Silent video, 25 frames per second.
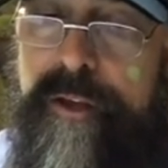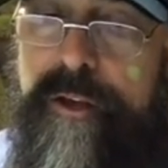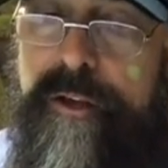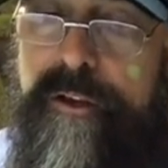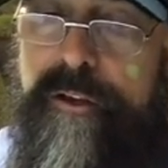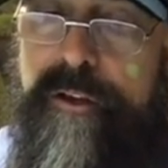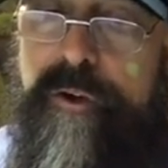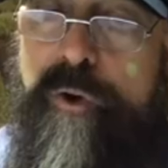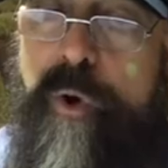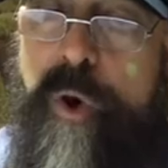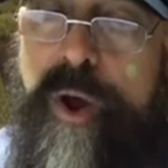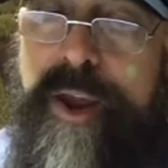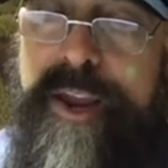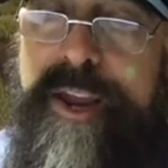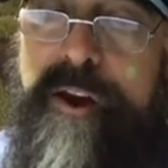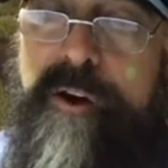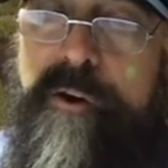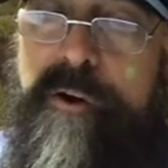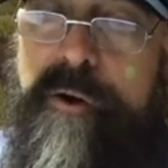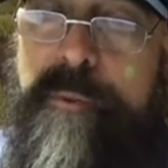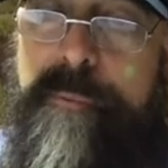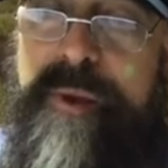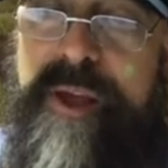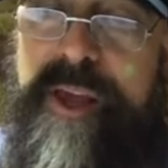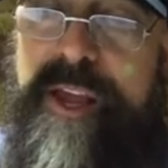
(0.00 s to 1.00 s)
Coin
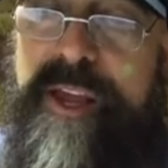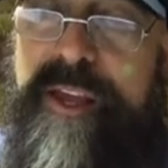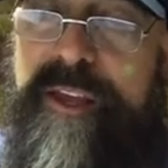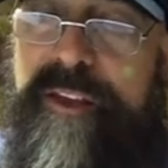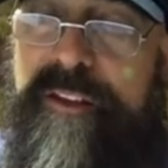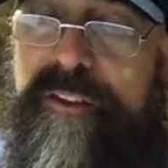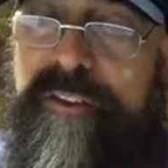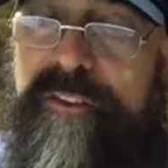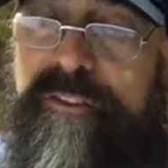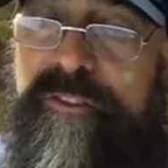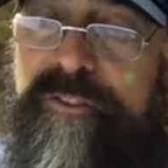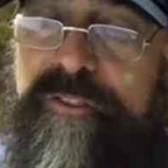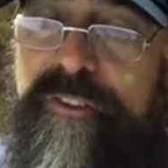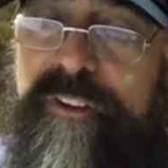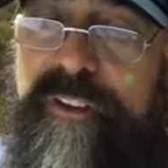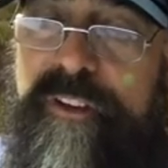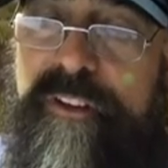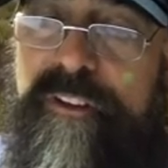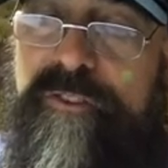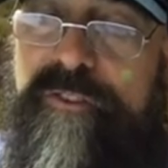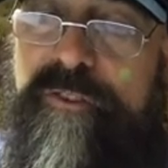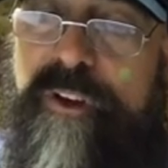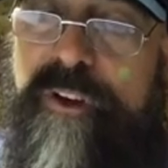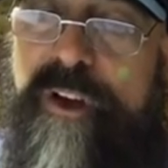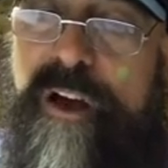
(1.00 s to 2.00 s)
Hour Bank
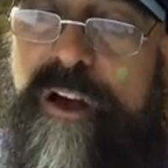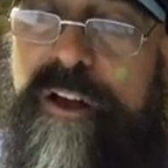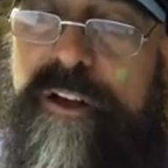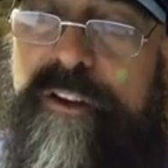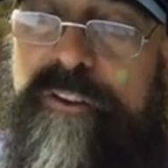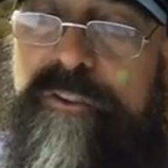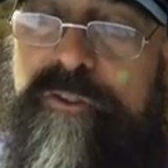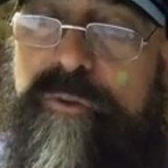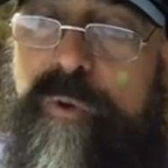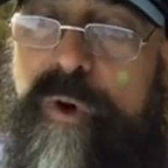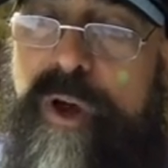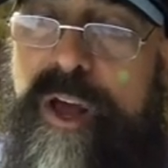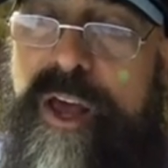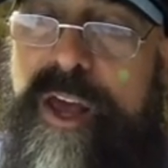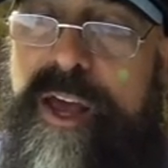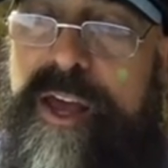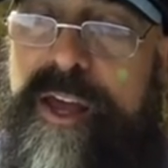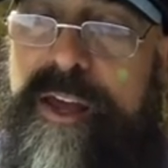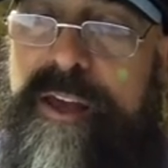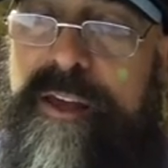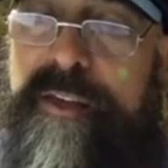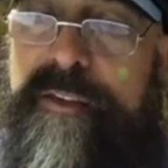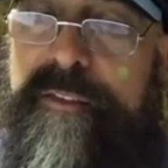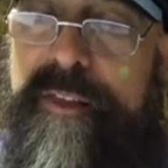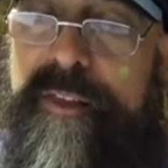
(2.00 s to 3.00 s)
is on its way.